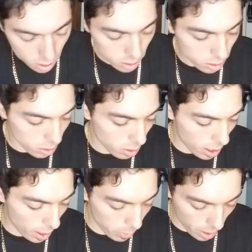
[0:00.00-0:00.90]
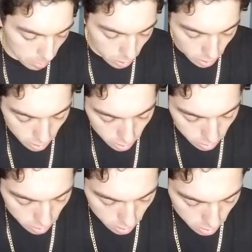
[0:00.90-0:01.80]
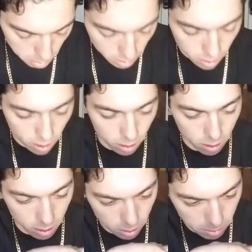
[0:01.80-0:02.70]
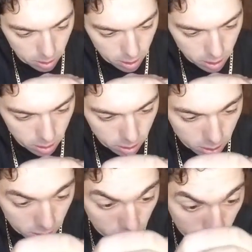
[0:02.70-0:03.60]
So what I'm going to do is just put a little bit of juice,